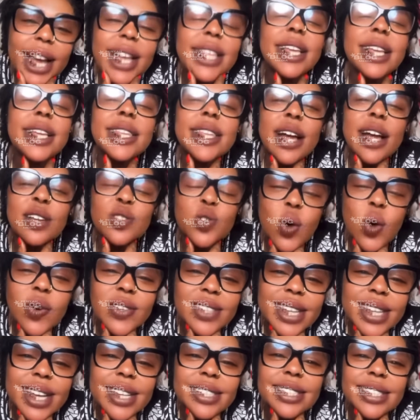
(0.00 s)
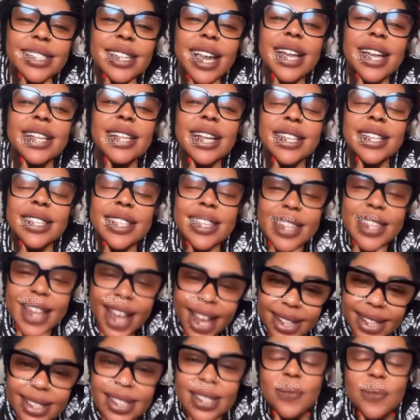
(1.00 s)
and the doctors and the
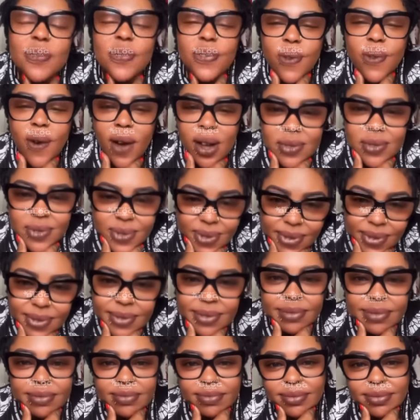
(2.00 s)
nurses for no.